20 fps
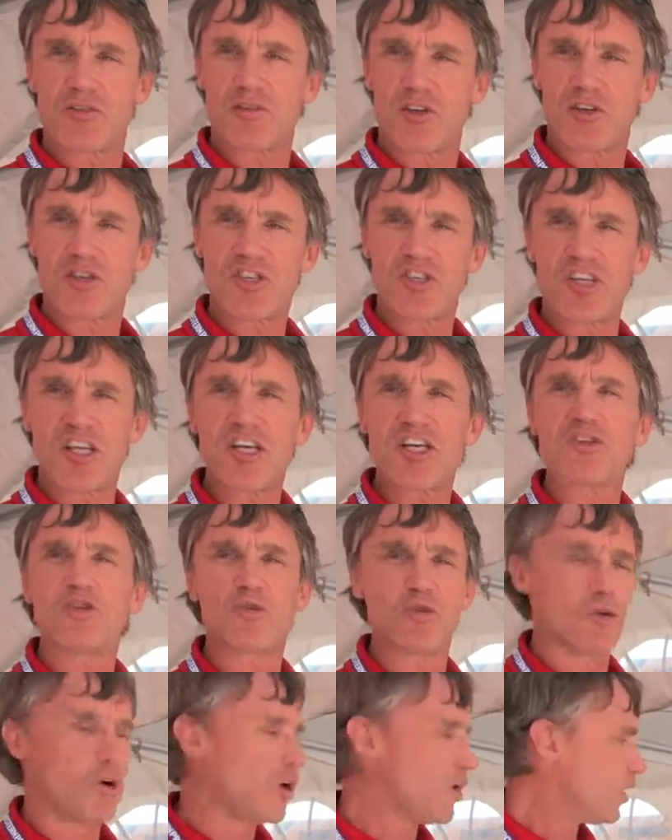of your seeding
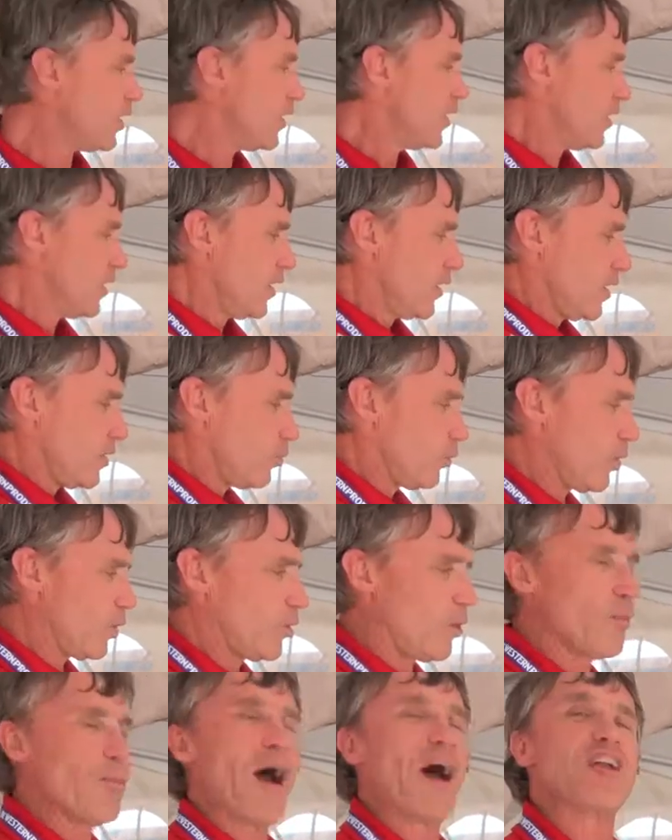tool, we
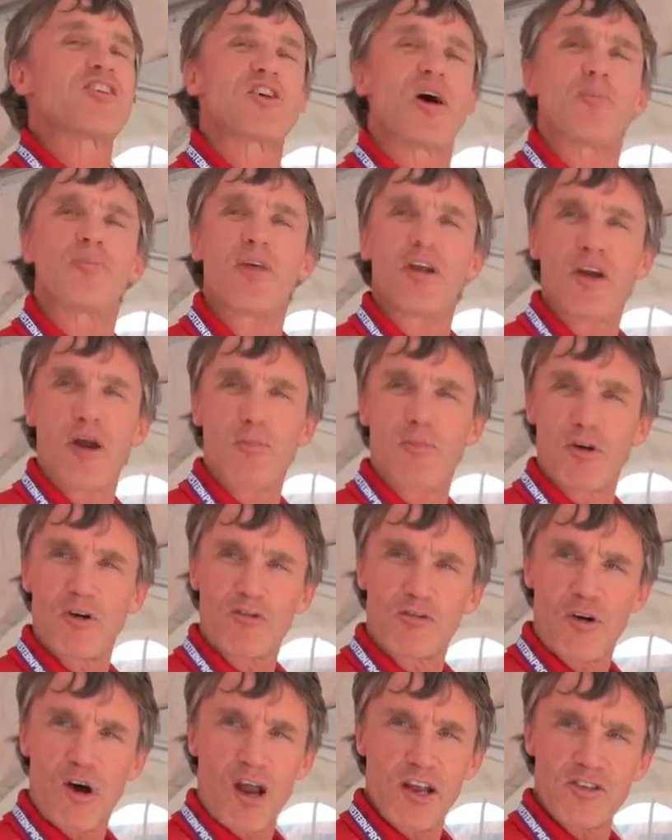will match up the number
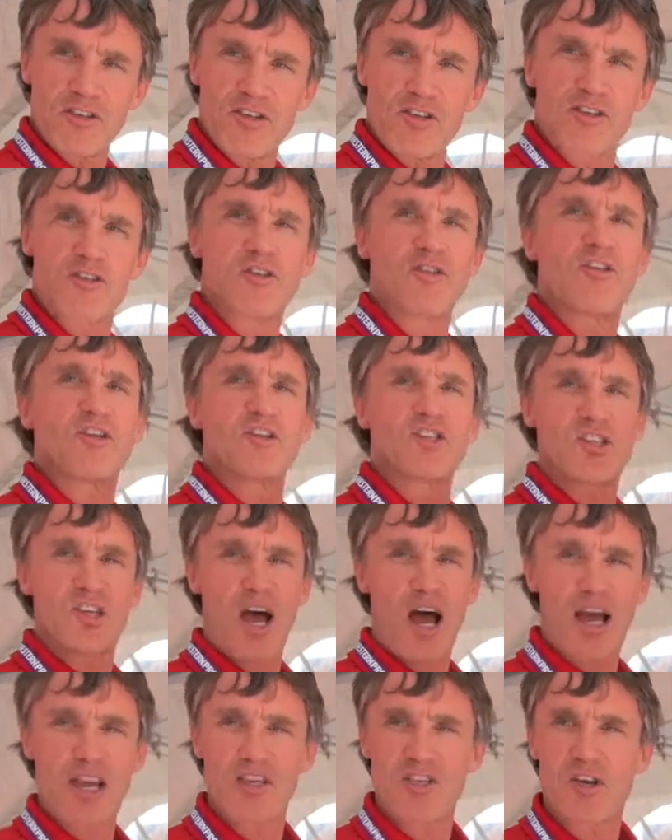of runs to the
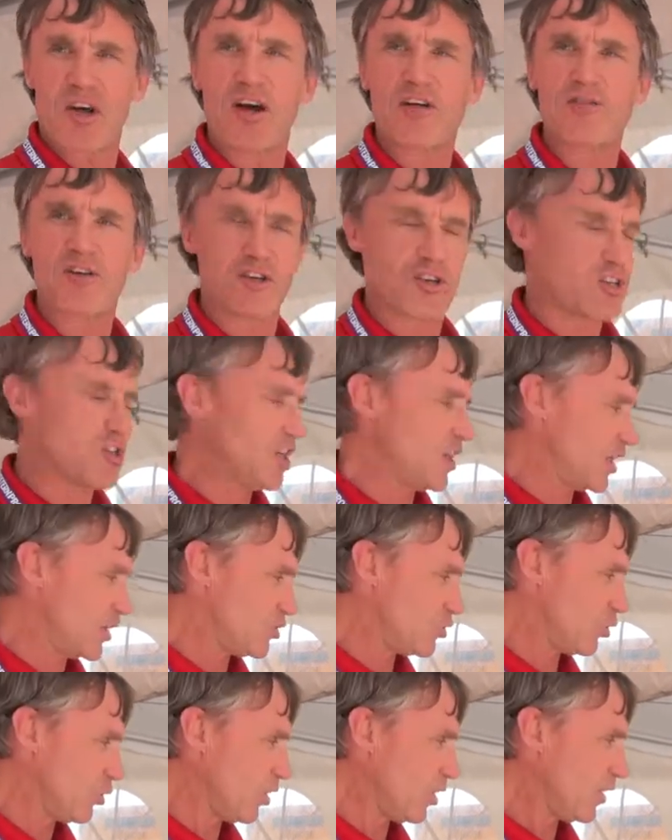size of your seeding
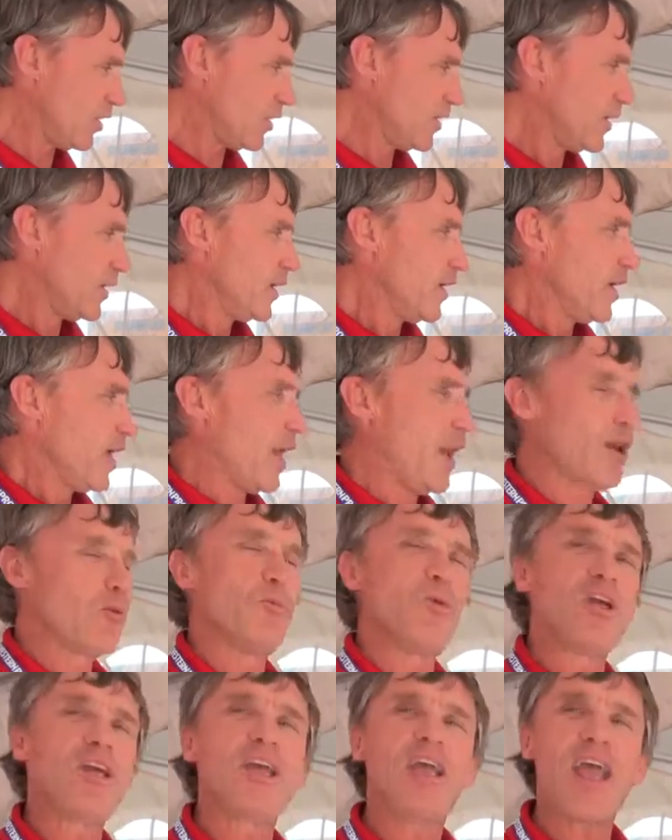tool, and
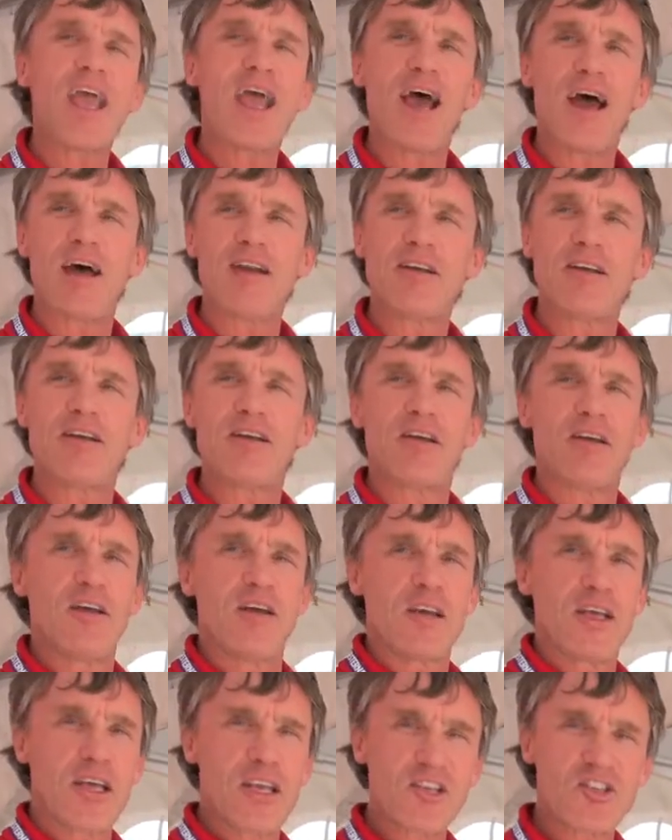we can
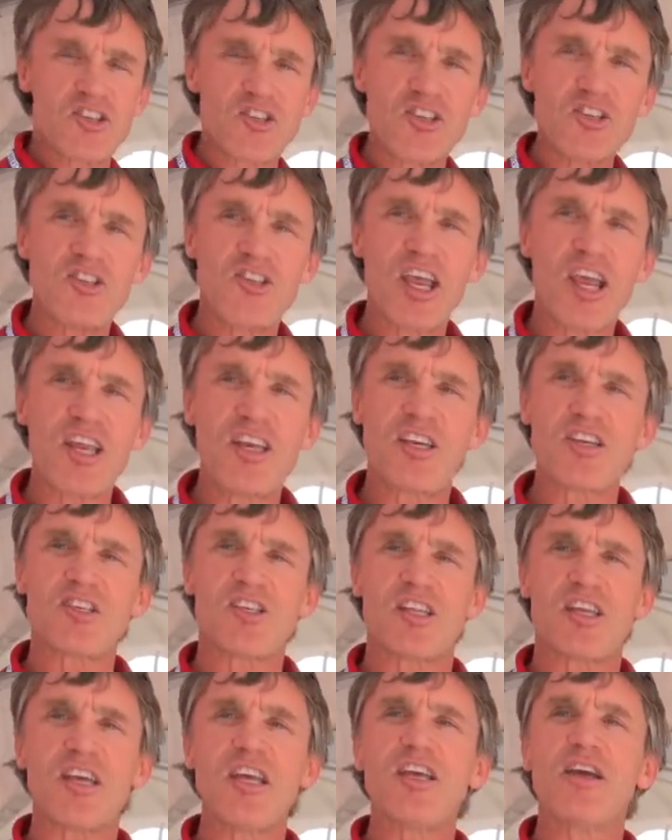
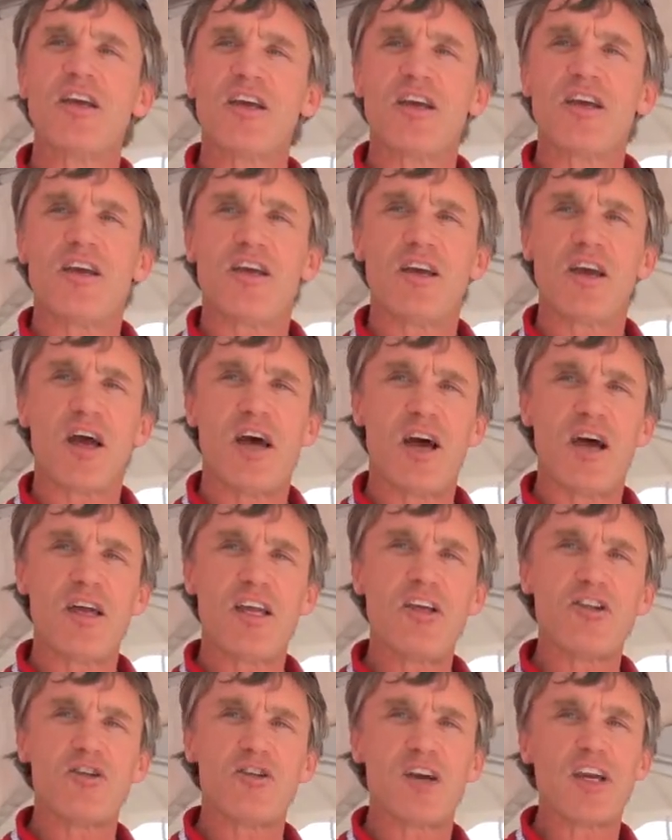instantaneously uh,
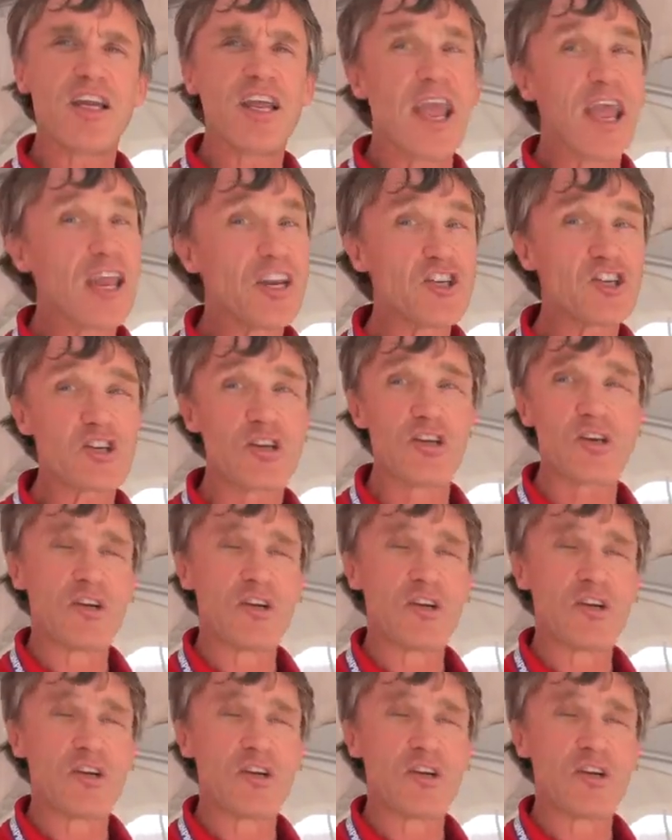either engage